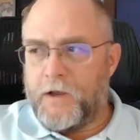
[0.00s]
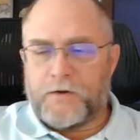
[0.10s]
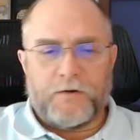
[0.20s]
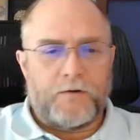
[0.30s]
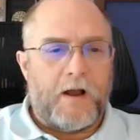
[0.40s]

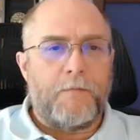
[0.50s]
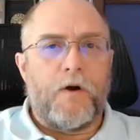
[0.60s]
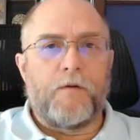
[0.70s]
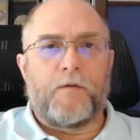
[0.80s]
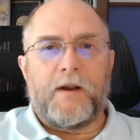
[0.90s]
So now I'm
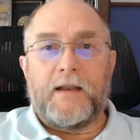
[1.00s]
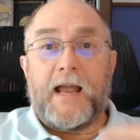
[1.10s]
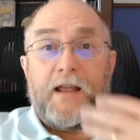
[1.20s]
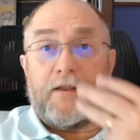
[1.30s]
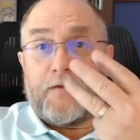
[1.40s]
over in
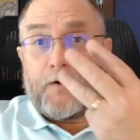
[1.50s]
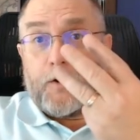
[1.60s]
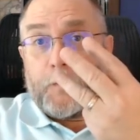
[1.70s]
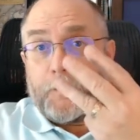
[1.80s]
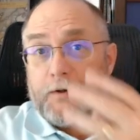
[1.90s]
that
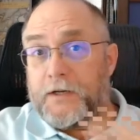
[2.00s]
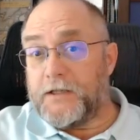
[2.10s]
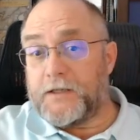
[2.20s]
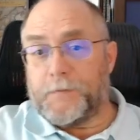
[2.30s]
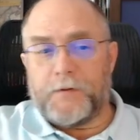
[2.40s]
third
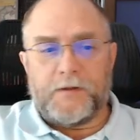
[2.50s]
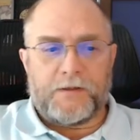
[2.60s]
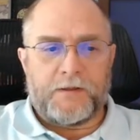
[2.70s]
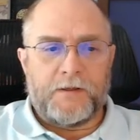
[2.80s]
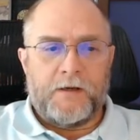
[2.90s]

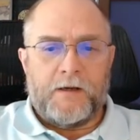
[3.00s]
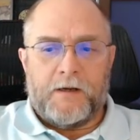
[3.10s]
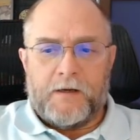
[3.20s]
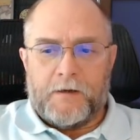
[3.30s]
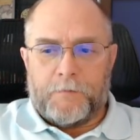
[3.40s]
participant's
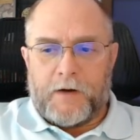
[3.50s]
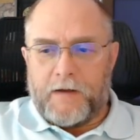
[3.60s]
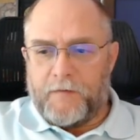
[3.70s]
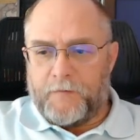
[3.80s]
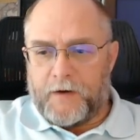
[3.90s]

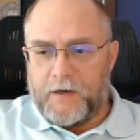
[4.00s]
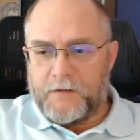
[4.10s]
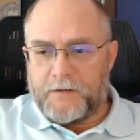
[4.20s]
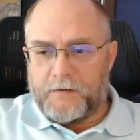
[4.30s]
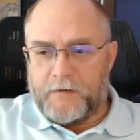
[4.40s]
private
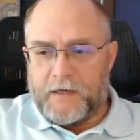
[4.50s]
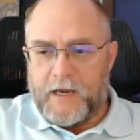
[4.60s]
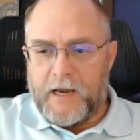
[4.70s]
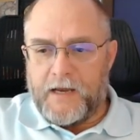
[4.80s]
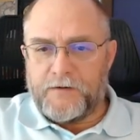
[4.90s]
variants.
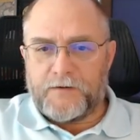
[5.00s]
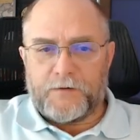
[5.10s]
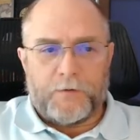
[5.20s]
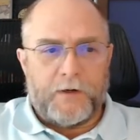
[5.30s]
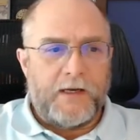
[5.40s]
He has
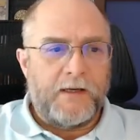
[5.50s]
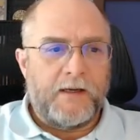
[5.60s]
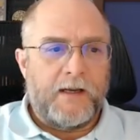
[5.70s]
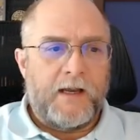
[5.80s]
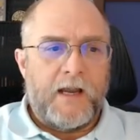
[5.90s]
3.
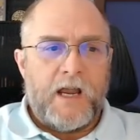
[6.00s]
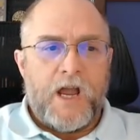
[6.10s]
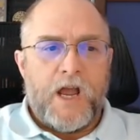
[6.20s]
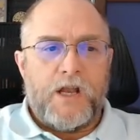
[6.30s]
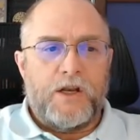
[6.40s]

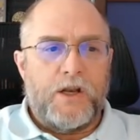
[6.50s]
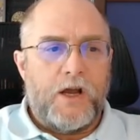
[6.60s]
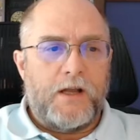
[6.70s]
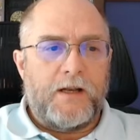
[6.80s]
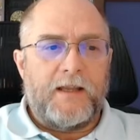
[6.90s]

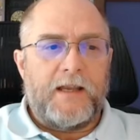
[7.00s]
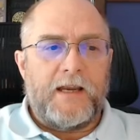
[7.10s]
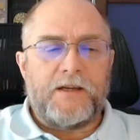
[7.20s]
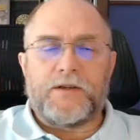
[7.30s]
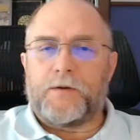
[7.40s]
None of
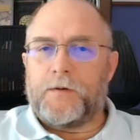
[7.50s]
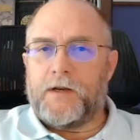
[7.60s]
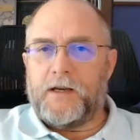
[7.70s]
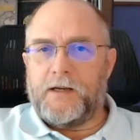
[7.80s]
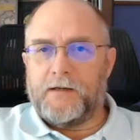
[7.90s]
these
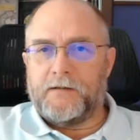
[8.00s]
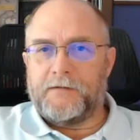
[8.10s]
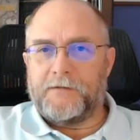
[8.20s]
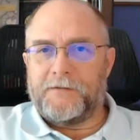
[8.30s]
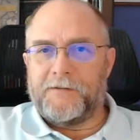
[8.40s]
3
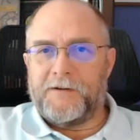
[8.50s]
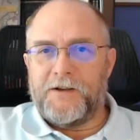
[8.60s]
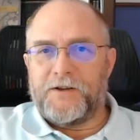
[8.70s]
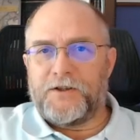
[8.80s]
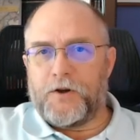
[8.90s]

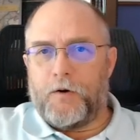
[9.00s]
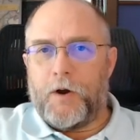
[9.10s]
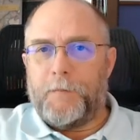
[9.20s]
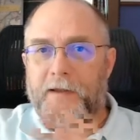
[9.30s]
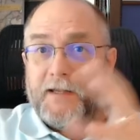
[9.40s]
show
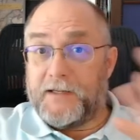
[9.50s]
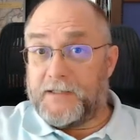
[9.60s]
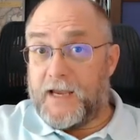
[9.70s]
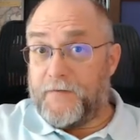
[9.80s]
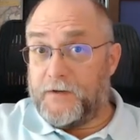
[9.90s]
up in the
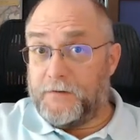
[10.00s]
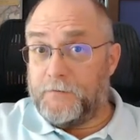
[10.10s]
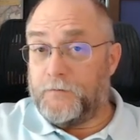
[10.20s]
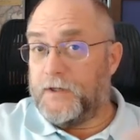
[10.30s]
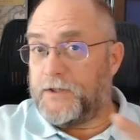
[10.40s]
7,
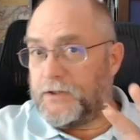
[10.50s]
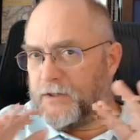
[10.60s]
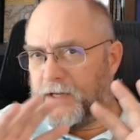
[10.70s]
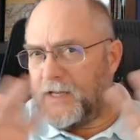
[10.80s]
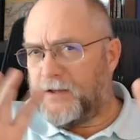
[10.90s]

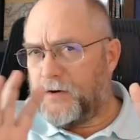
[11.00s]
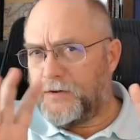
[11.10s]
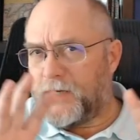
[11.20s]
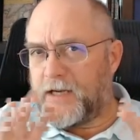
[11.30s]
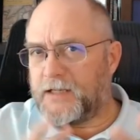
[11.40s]
which
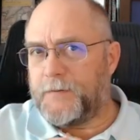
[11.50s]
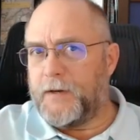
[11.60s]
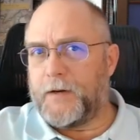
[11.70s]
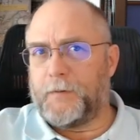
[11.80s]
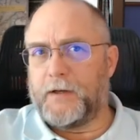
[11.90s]
those tests have
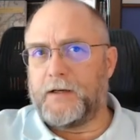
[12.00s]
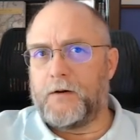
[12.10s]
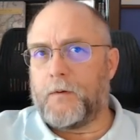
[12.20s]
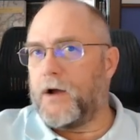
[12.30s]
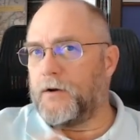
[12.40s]
been completed a
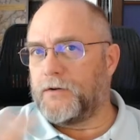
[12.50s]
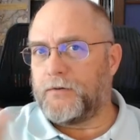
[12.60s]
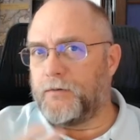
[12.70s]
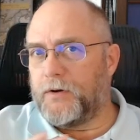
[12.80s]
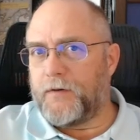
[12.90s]
while, so
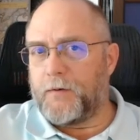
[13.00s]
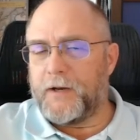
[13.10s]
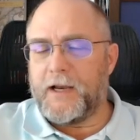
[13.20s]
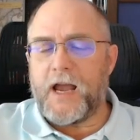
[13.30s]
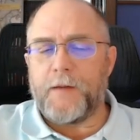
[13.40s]
it would have
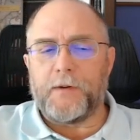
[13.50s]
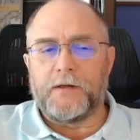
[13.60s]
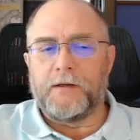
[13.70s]
already happened.